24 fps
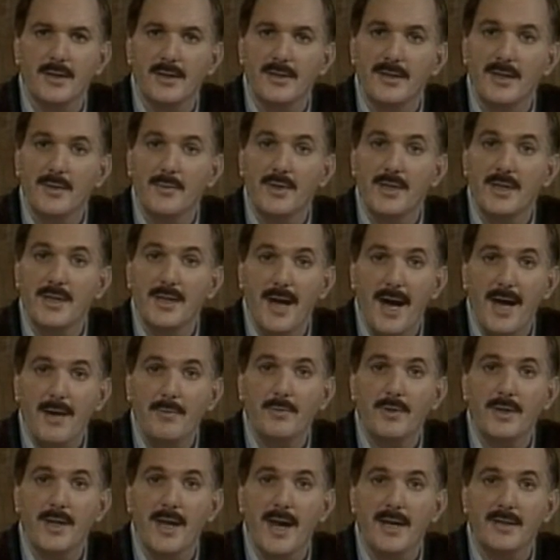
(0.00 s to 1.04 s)
and that they would
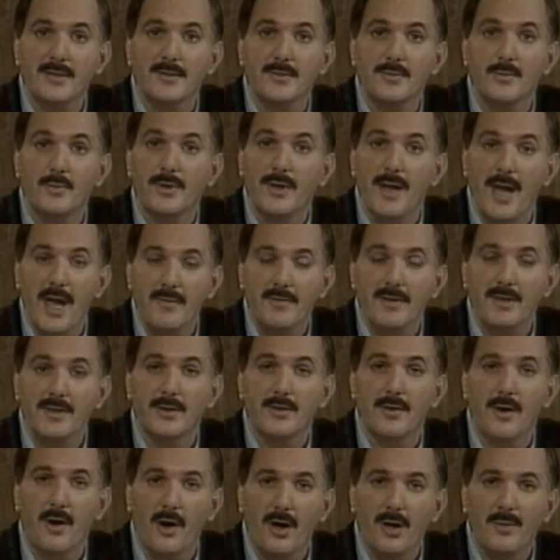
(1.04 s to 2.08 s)
not react when having
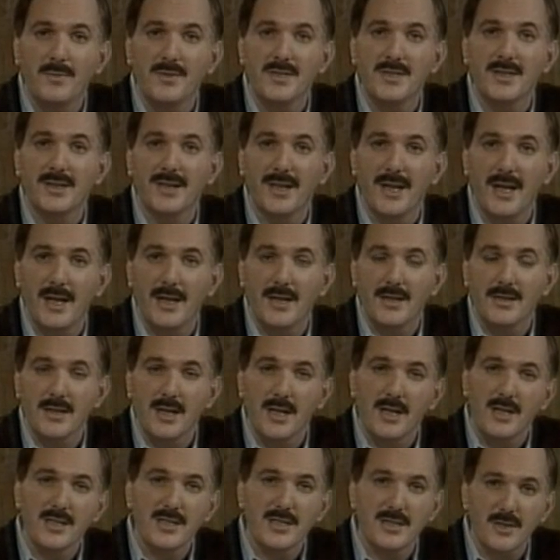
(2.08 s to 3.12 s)
their arms and legs
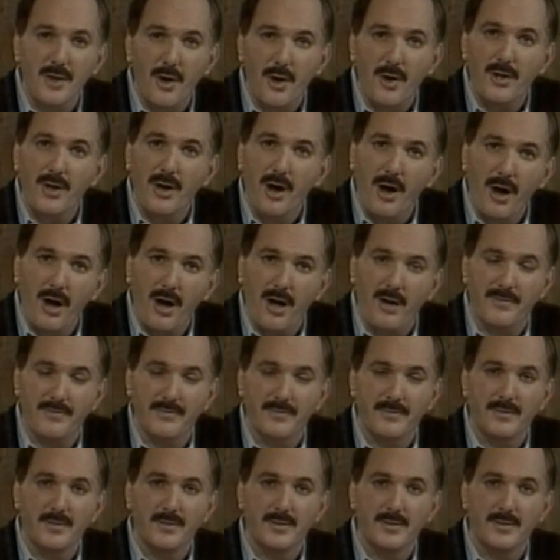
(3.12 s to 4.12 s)
sawed off.